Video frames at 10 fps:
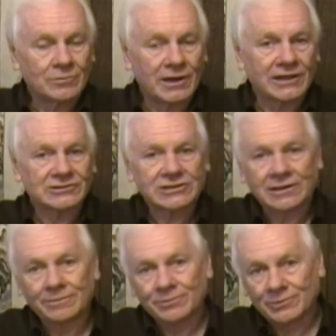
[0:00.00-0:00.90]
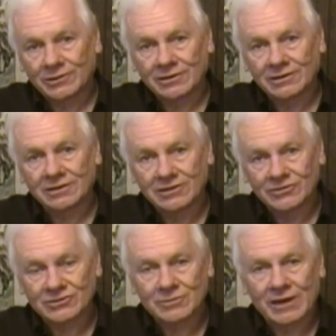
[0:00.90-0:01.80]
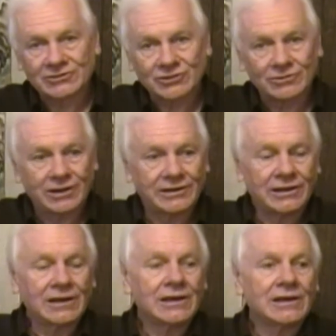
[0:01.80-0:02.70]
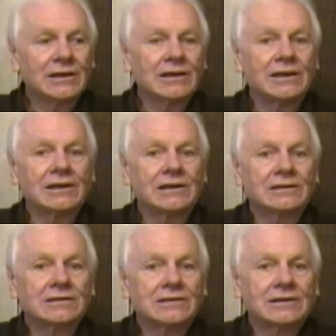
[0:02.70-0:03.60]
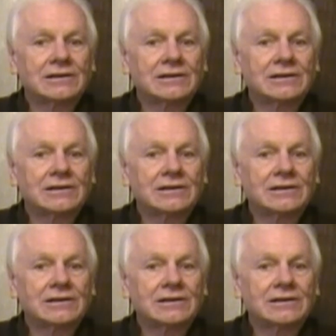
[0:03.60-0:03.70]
masked up in this masquerade. And